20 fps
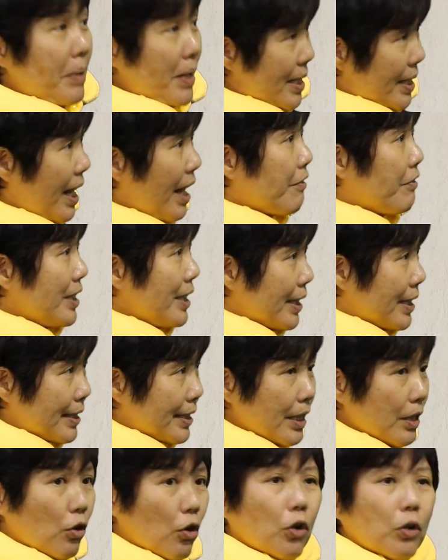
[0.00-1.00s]
Peace Haven
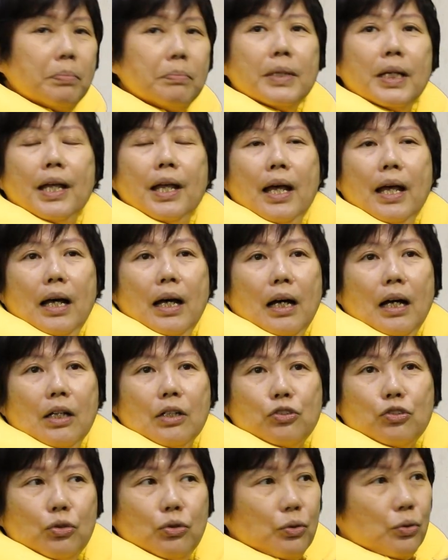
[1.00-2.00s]
Nursing Home.
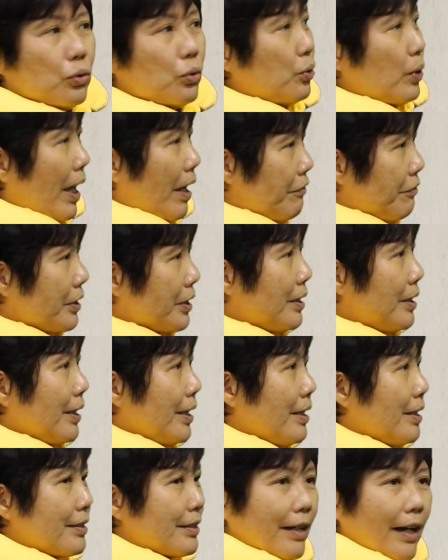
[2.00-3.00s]
So whoever
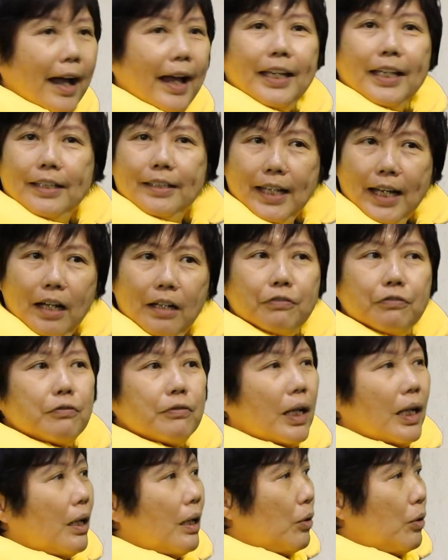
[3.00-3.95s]
is kind enough